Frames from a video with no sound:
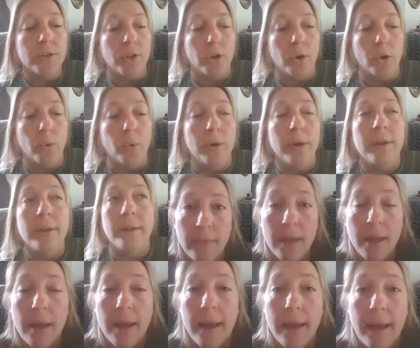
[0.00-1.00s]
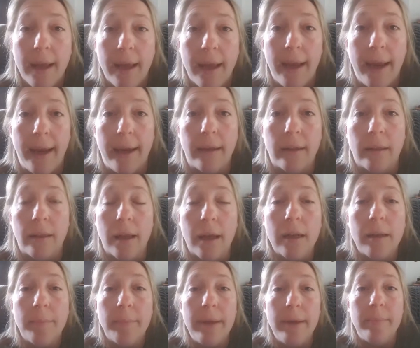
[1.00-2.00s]
So, and a
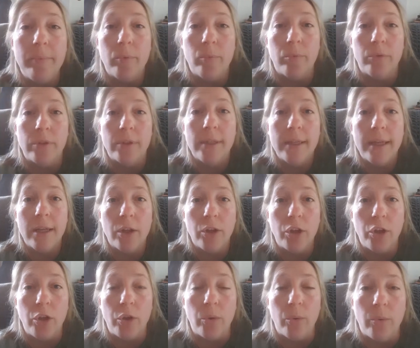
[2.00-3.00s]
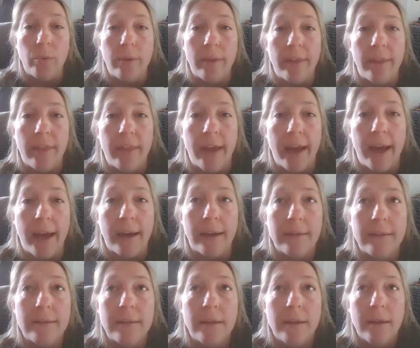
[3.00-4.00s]
lot of people will tell you
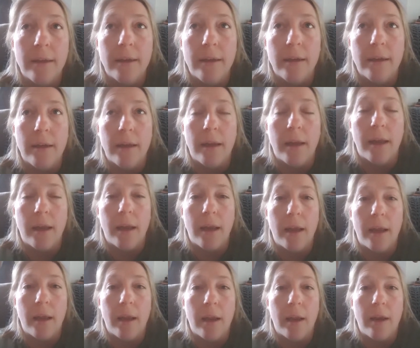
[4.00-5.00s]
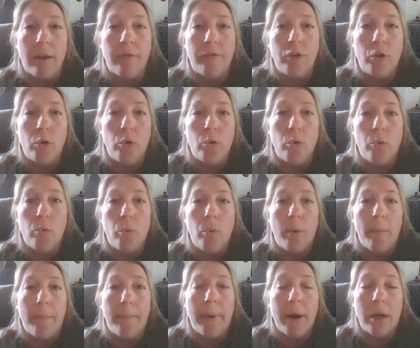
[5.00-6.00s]
that if
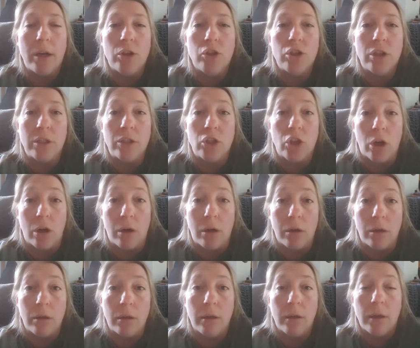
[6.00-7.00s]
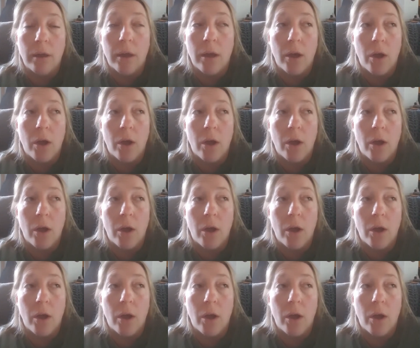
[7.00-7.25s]
you punish a dog